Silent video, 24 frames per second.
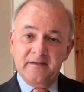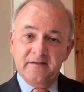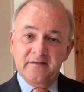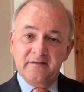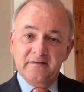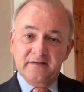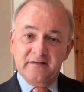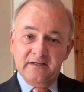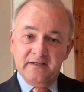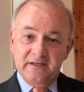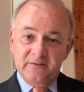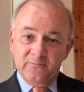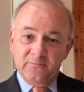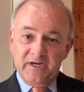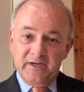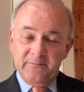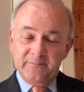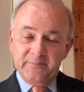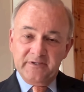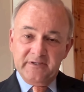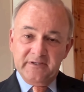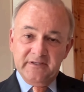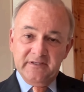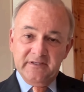the
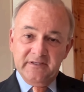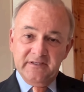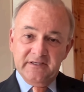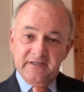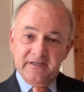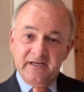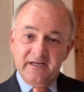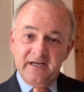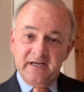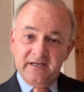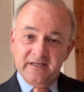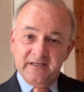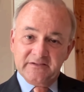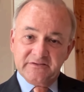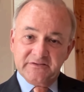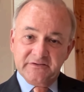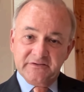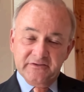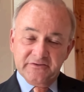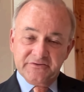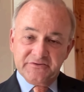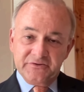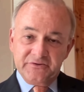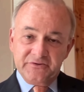NYPD enhanced
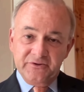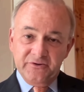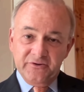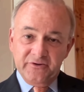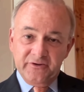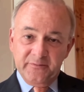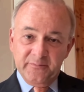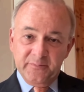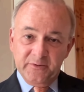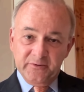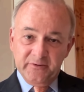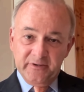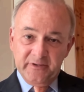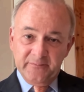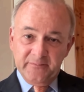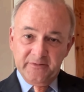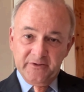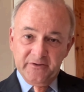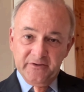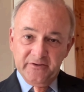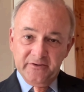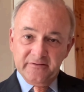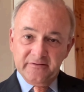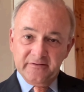their security
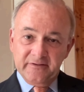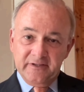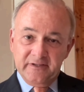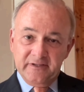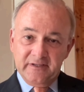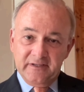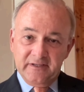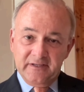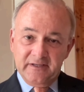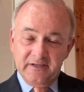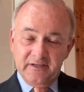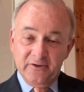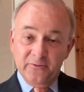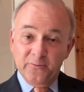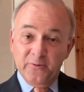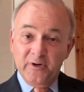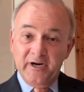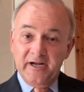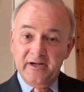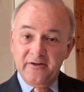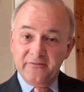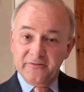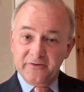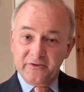perimeter uh,
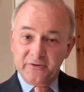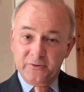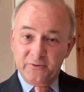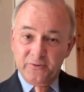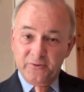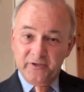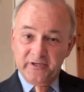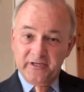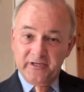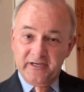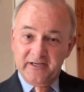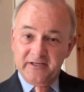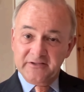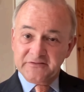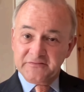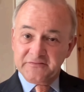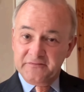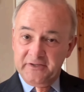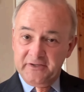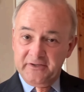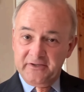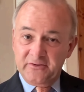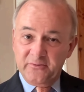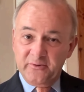around the courthouse
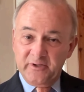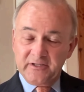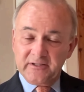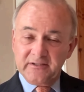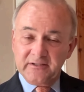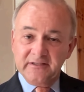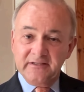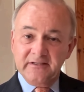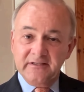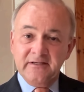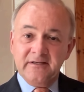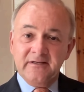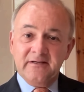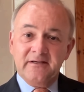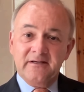very quickly